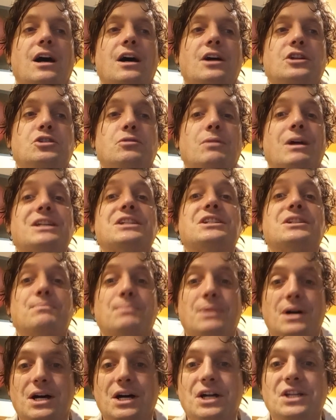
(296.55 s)
duress to
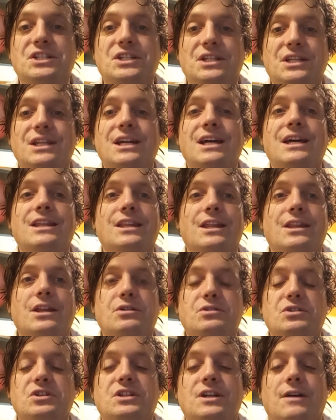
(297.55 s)
person than
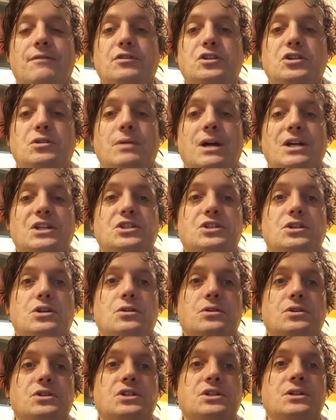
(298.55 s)
those who suffered duress to
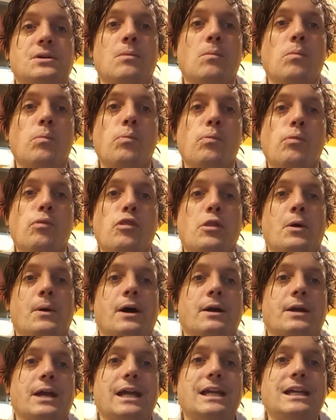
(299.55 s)
goods.
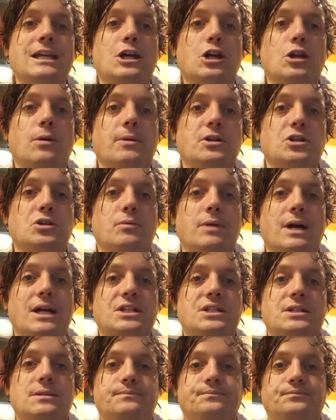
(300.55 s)
Okay, economic
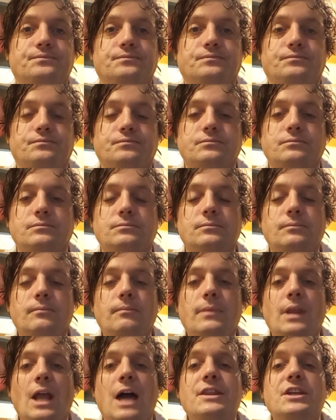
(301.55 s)
duress,
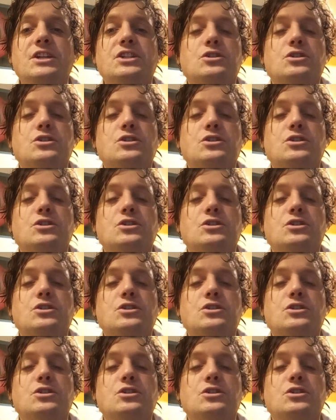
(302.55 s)
and this